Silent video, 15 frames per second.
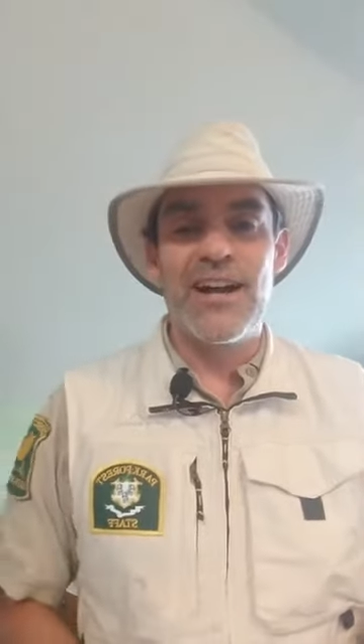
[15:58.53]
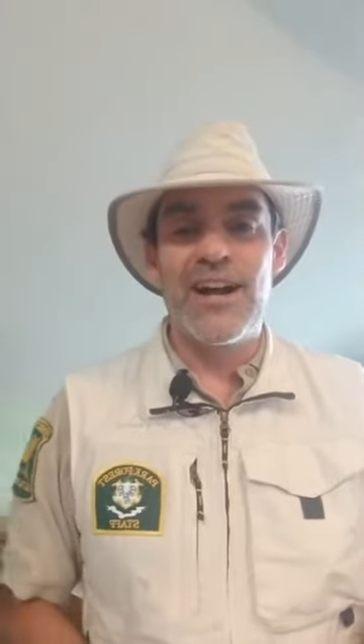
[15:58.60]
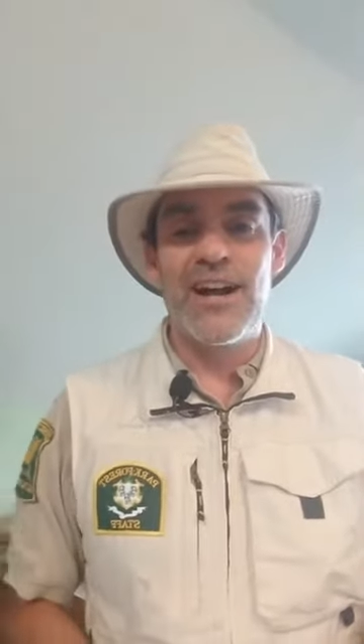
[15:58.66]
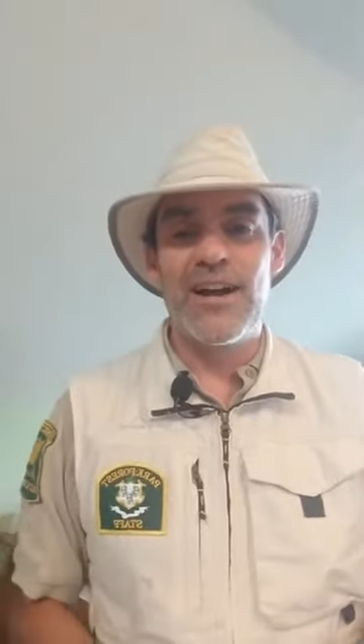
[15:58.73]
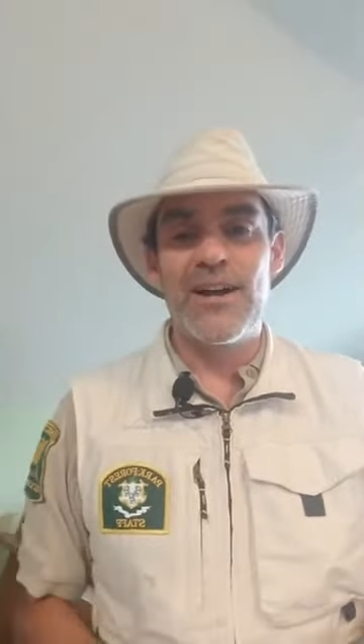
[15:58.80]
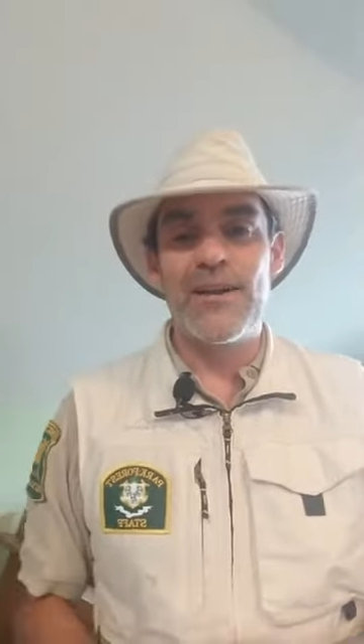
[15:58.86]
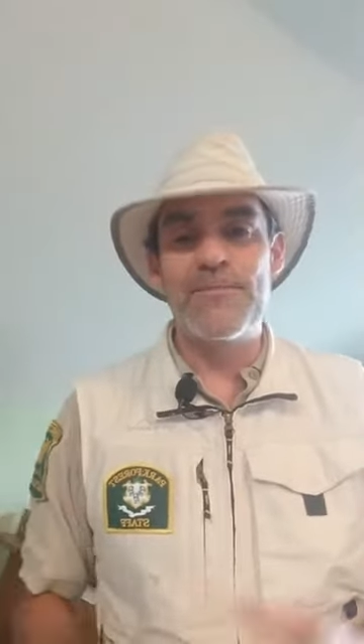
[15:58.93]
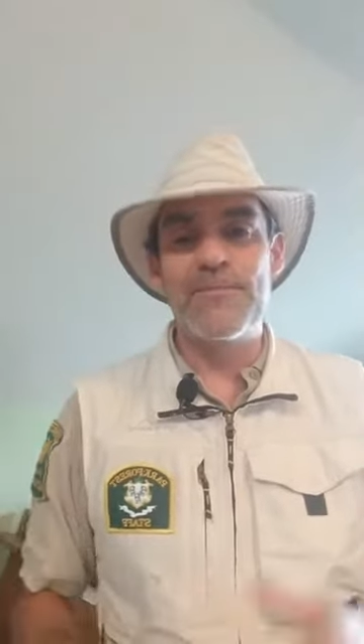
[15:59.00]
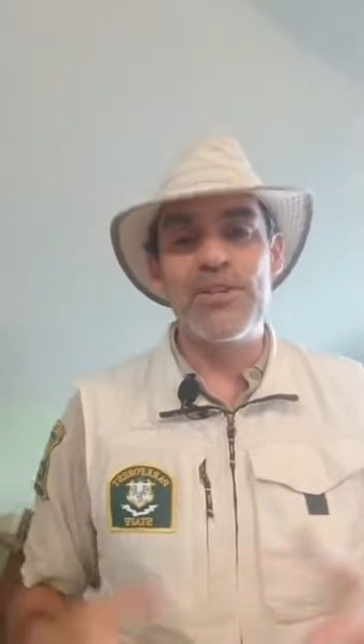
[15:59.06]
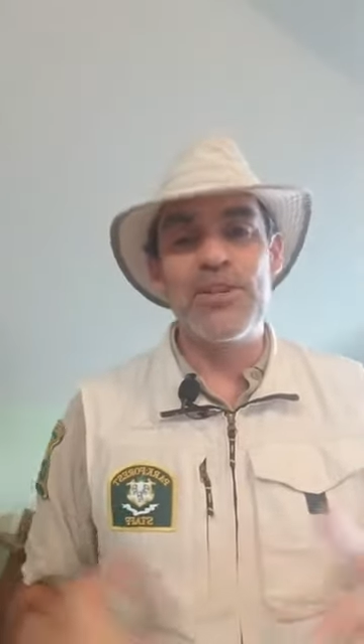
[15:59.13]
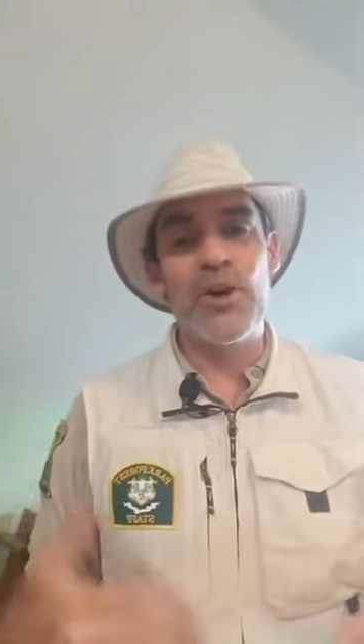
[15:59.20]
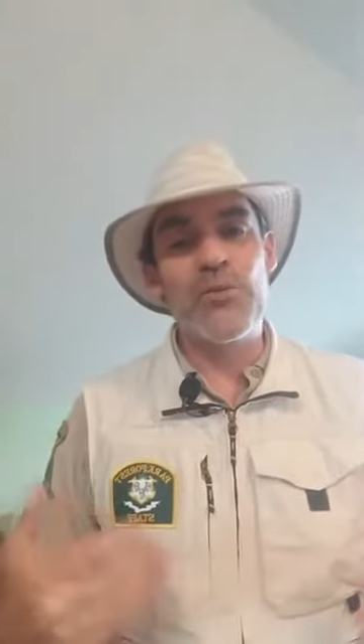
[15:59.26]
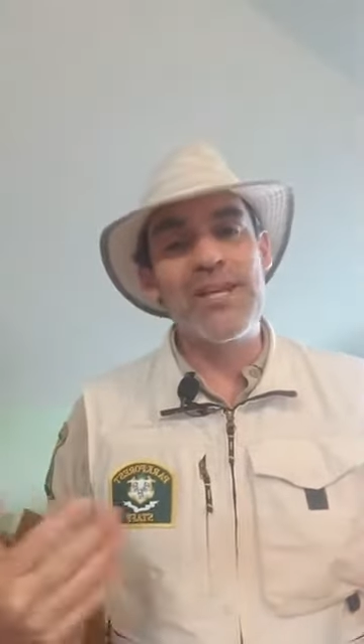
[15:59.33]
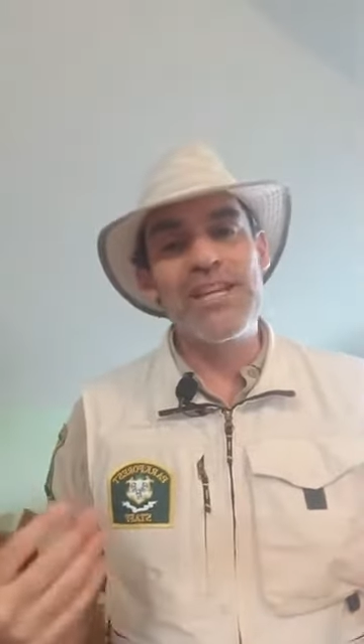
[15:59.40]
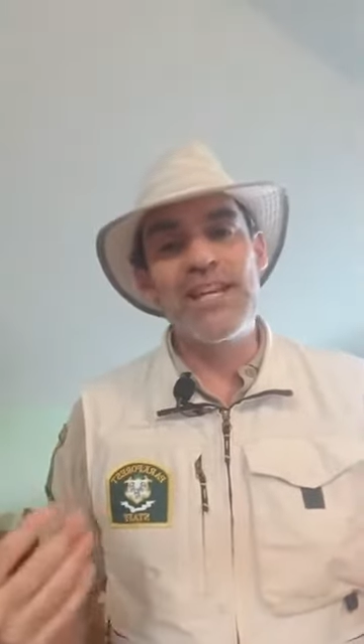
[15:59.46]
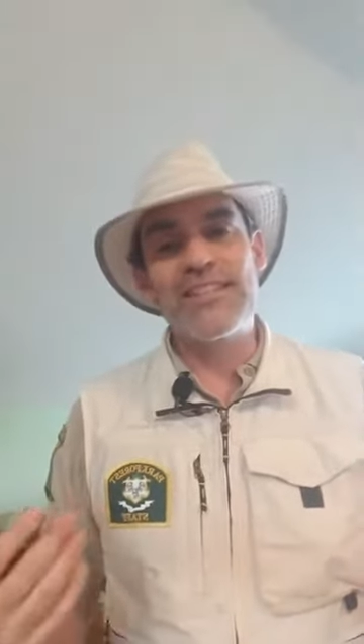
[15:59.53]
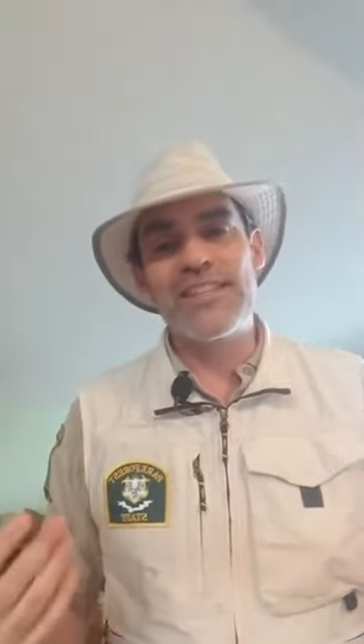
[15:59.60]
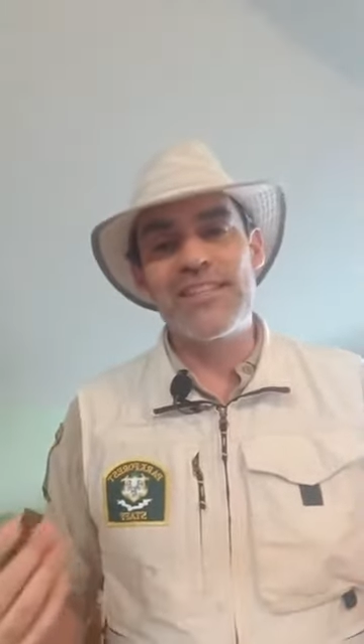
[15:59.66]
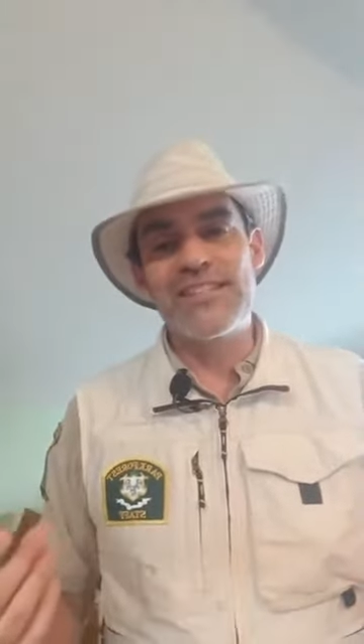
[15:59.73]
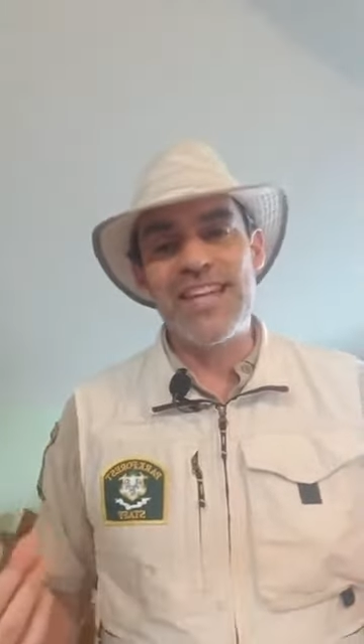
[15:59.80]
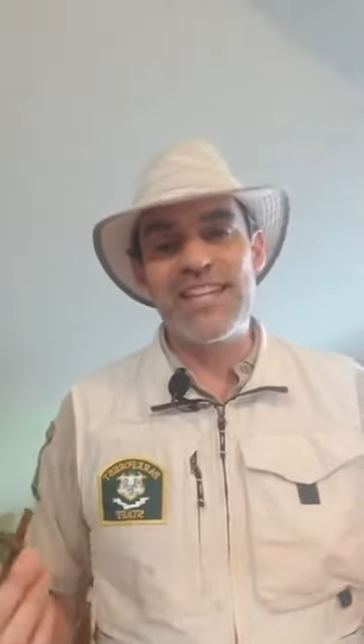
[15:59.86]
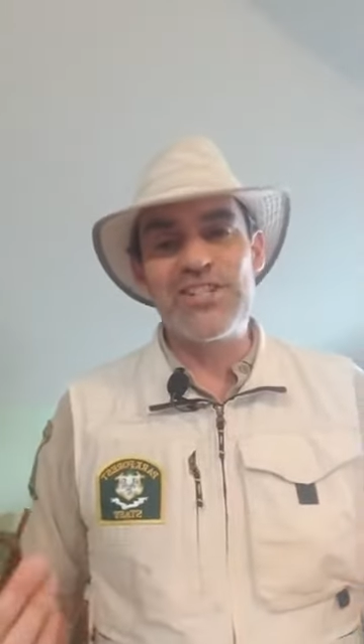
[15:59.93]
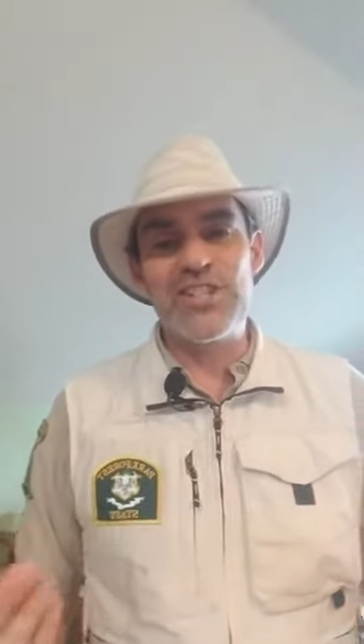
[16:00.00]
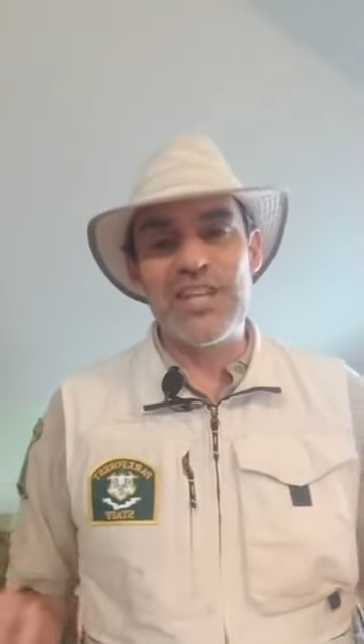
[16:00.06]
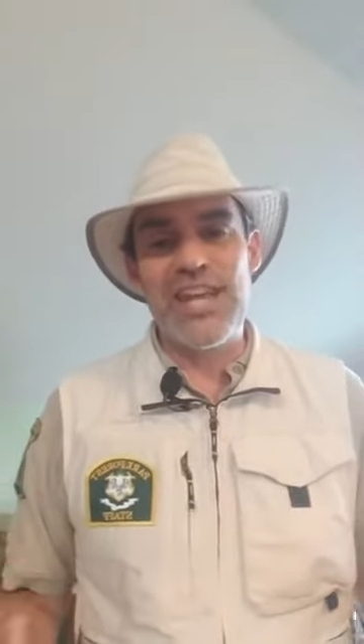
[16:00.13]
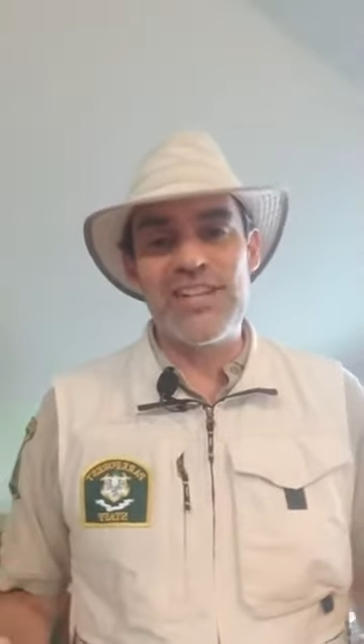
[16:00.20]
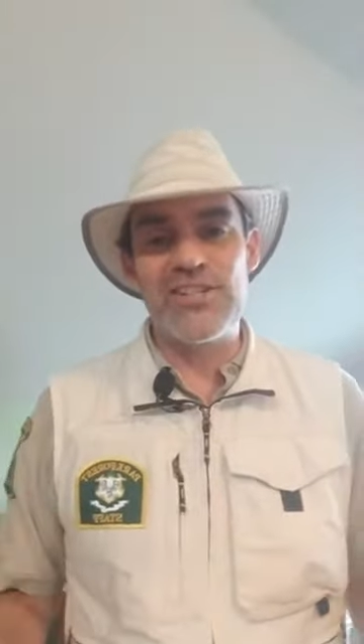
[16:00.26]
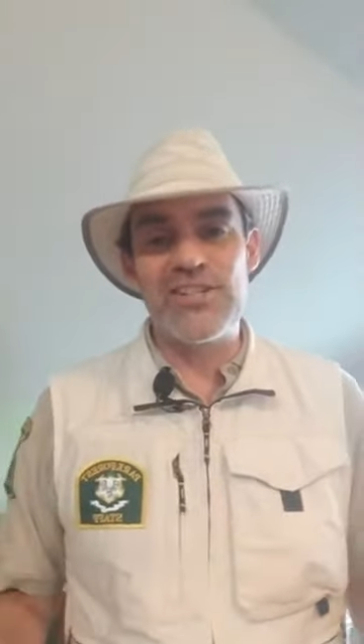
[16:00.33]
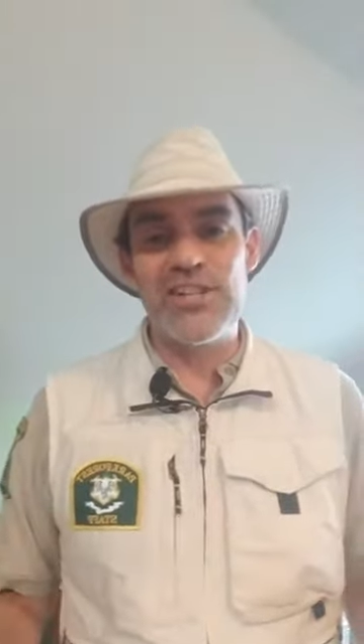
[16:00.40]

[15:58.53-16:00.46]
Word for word: Um, you know, we get these educational